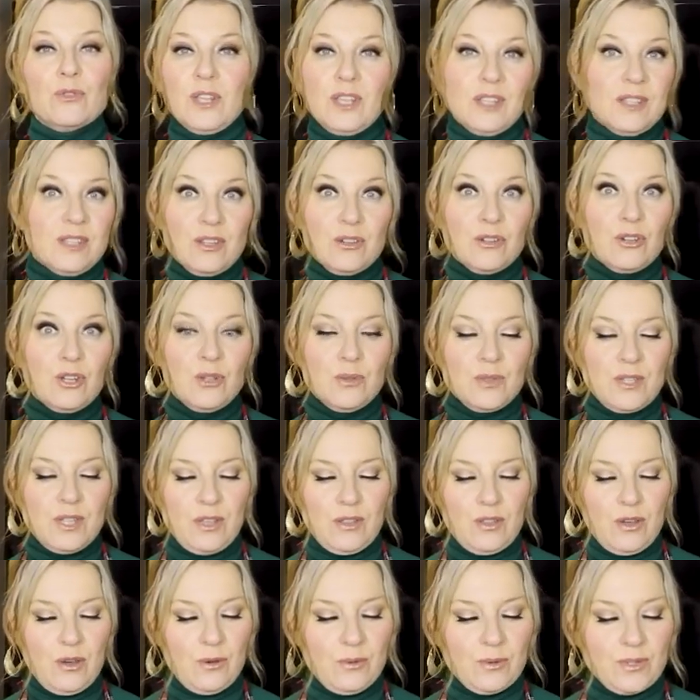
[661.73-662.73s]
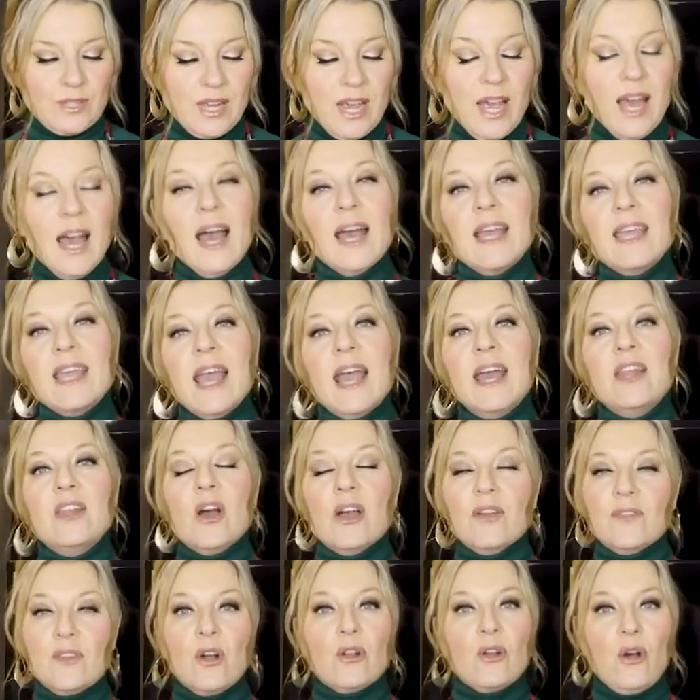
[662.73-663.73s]
consider using those. Again,
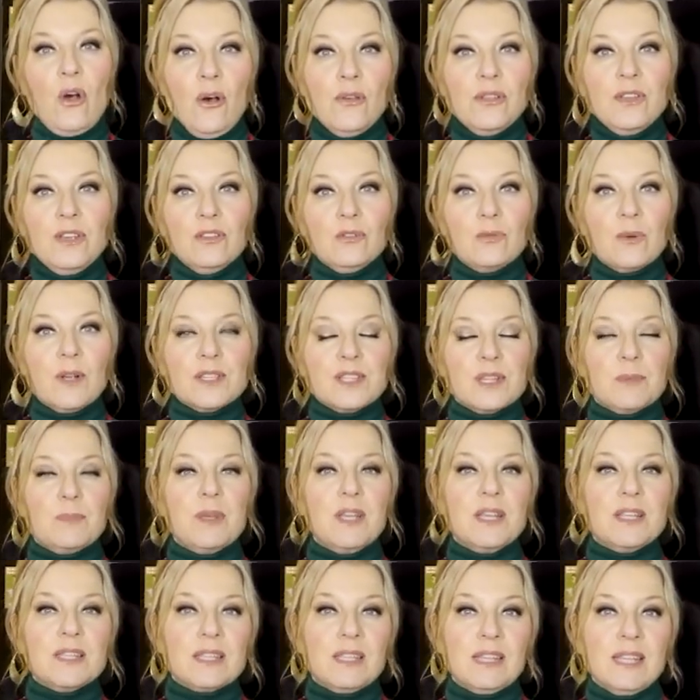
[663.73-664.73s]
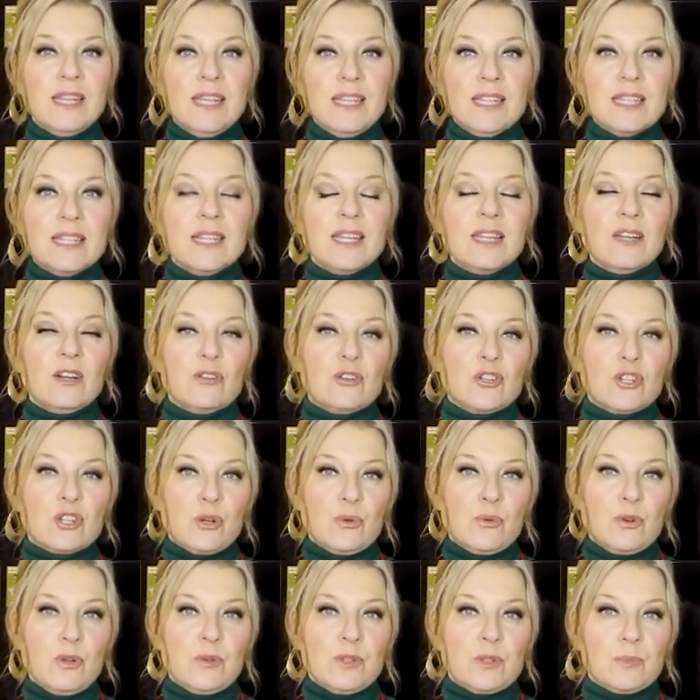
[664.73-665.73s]
I've got all these recipes linked in our
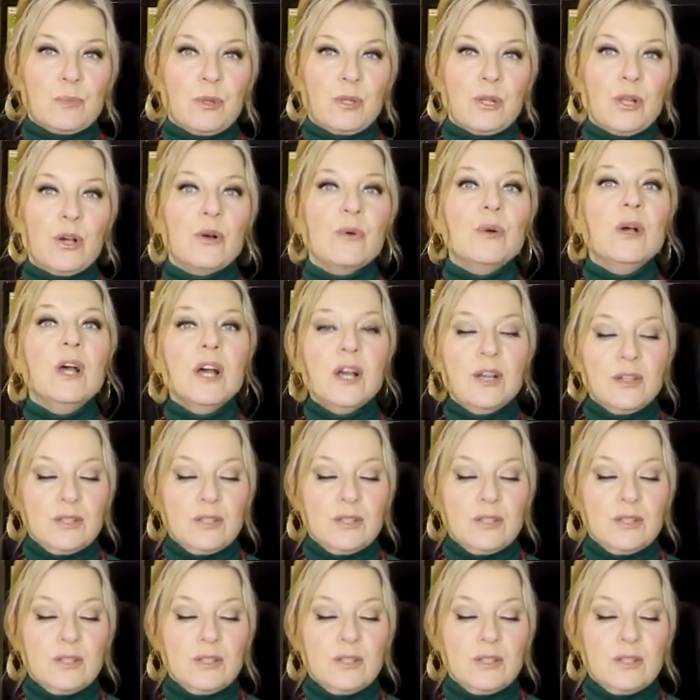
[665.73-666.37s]
show notes below.